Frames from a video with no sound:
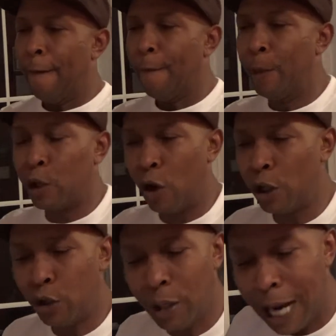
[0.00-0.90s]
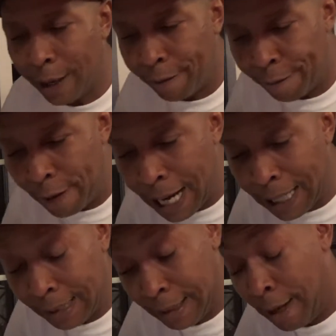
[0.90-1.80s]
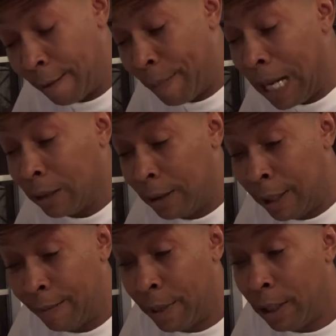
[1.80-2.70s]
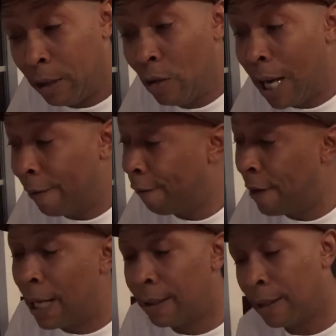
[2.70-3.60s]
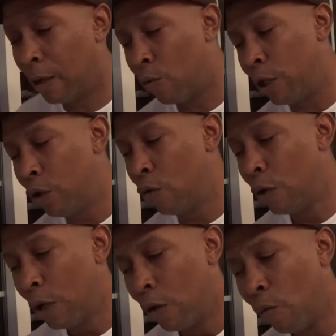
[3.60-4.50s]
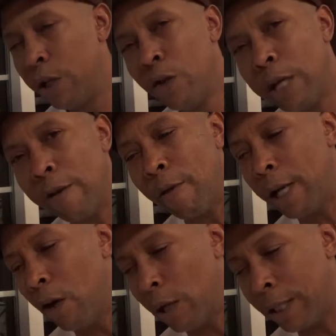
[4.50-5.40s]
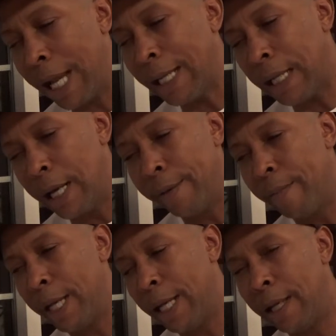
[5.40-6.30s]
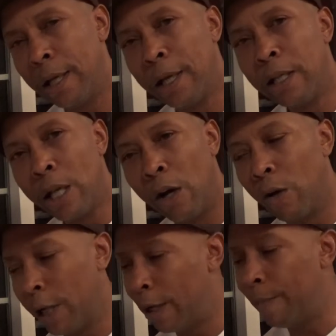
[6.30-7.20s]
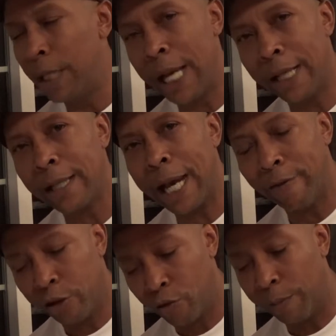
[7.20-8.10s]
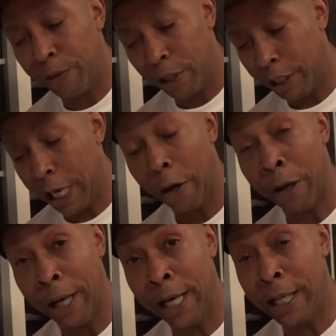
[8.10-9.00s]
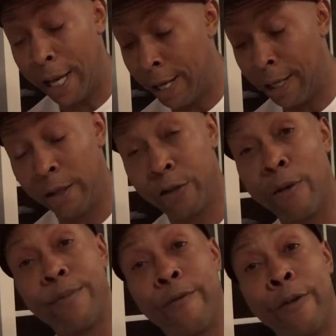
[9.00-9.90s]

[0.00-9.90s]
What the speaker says: because you gotta find something out there, man. You gotta find something. When you get ready to go get that gun, man, yo, it'll be nice to have a scripture in your head, a scripture